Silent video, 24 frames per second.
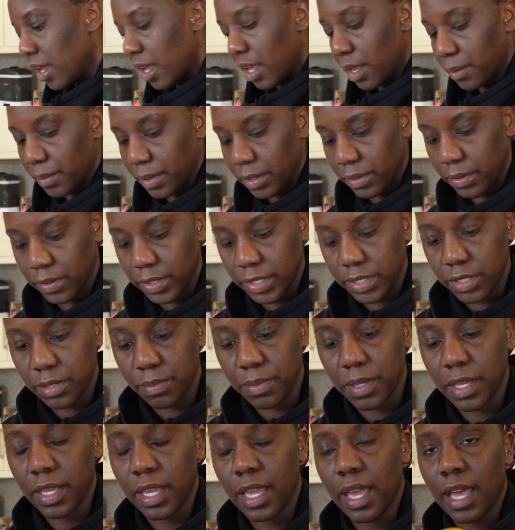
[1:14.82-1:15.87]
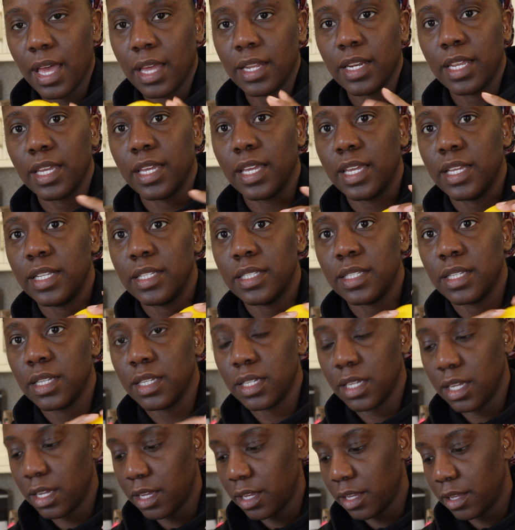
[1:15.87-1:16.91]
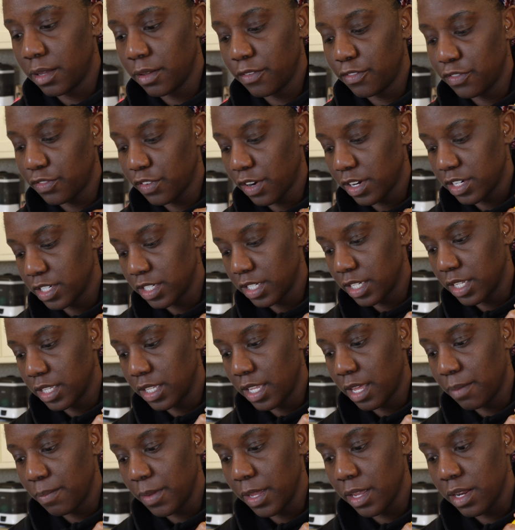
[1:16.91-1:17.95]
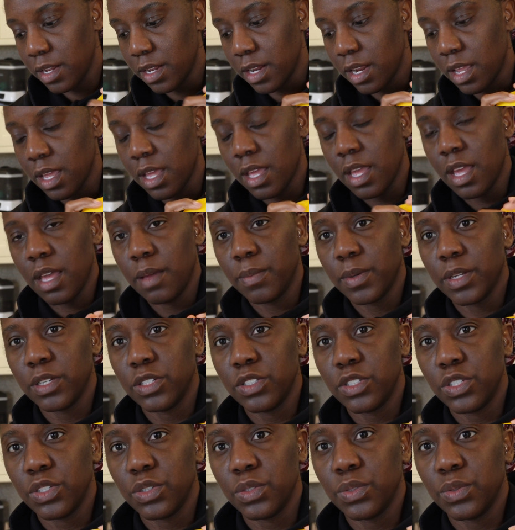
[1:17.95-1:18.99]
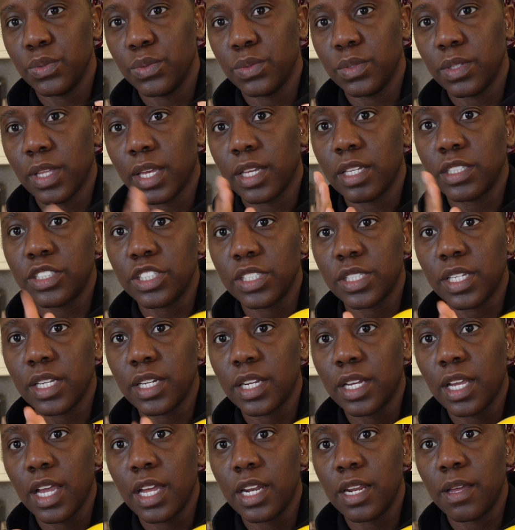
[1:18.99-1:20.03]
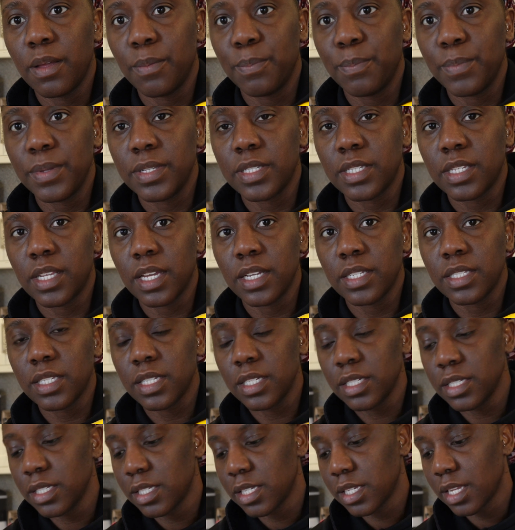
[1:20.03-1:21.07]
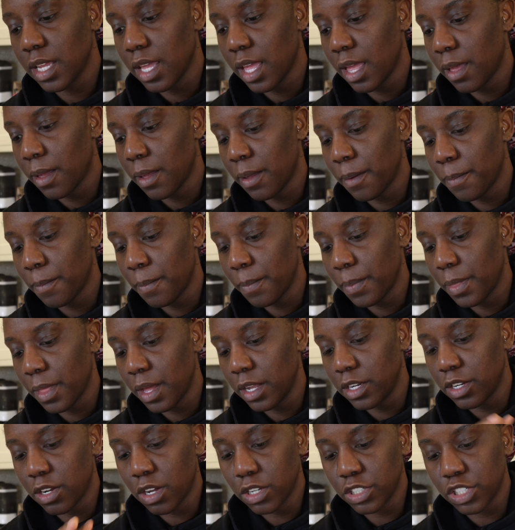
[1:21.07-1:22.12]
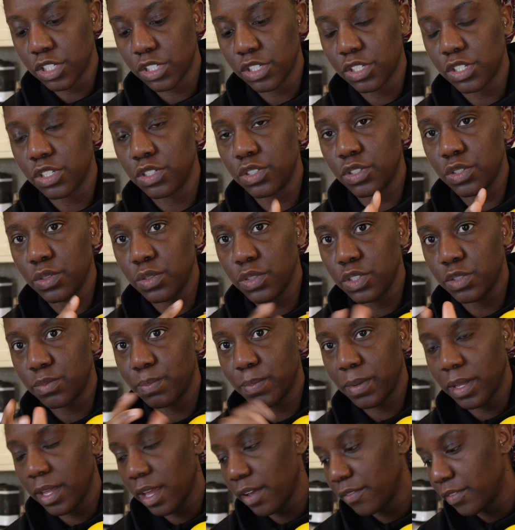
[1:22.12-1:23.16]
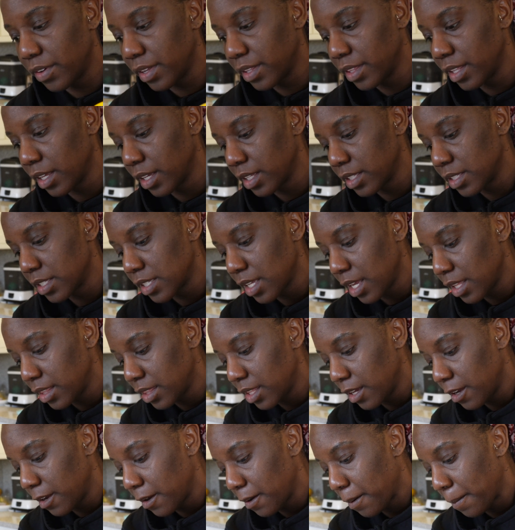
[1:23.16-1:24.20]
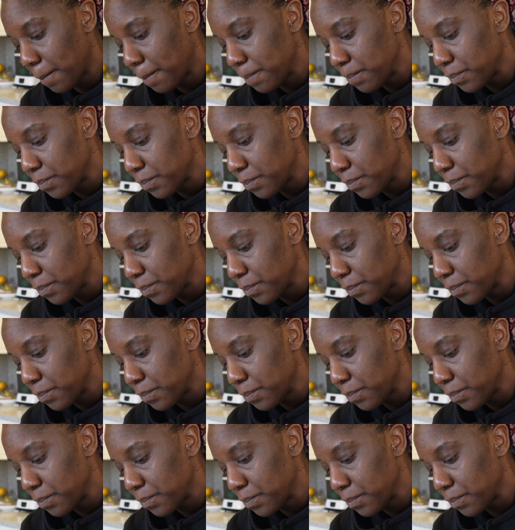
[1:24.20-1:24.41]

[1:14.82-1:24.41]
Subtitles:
I'm going to be adding in fresh lemon. I'm going to do just going to cut it up in slices, not just the juice, but everything inside there.